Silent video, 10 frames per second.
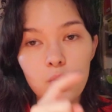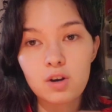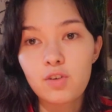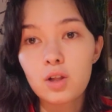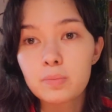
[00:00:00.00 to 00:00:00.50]
you want
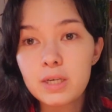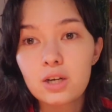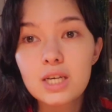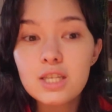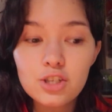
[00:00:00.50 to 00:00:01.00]
to follow me
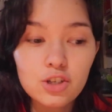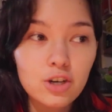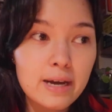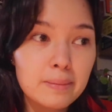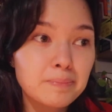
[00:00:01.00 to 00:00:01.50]
on
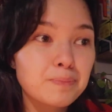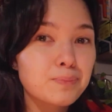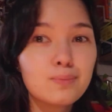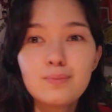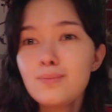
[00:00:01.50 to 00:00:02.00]
Instagram,
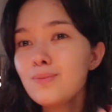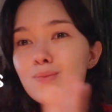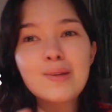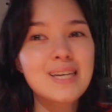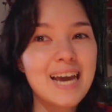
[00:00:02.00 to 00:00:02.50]

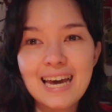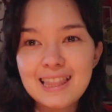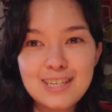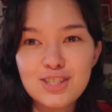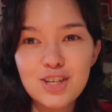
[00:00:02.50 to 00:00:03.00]

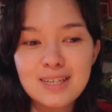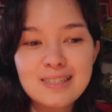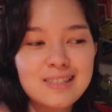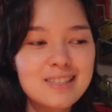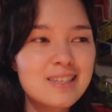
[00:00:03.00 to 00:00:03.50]

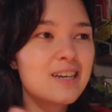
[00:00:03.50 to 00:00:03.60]
@LeeChuts.